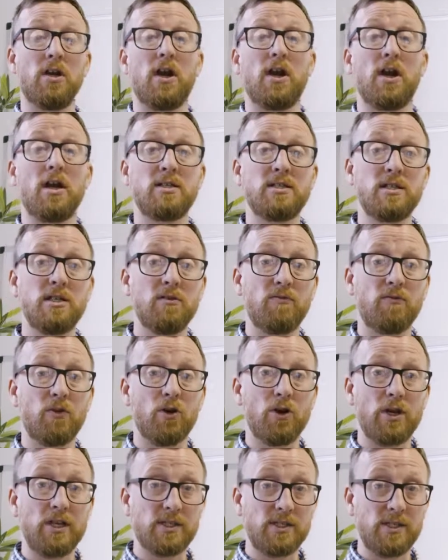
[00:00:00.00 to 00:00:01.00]

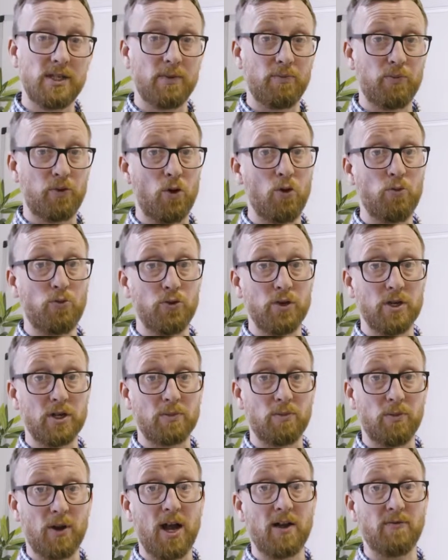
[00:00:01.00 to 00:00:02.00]
Dealflo is the
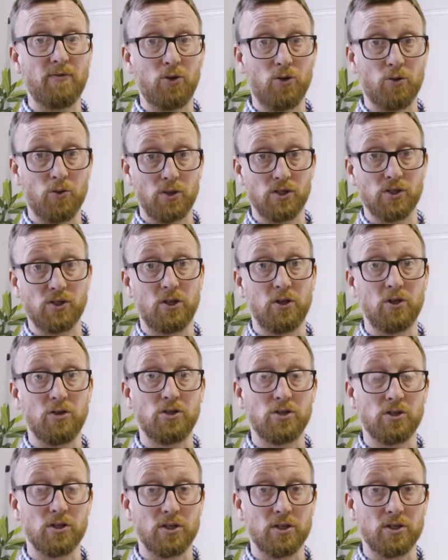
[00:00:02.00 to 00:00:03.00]
appropriate platform or
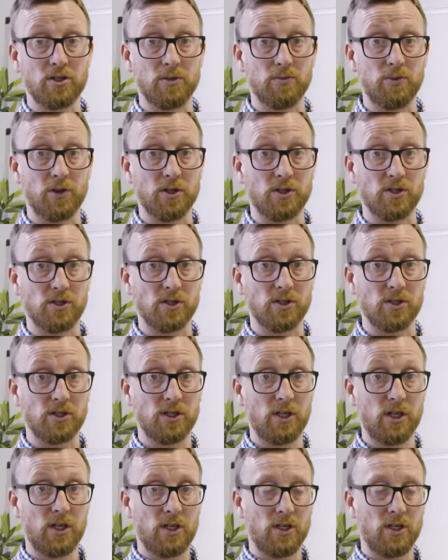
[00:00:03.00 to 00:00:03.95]
solution to purchase.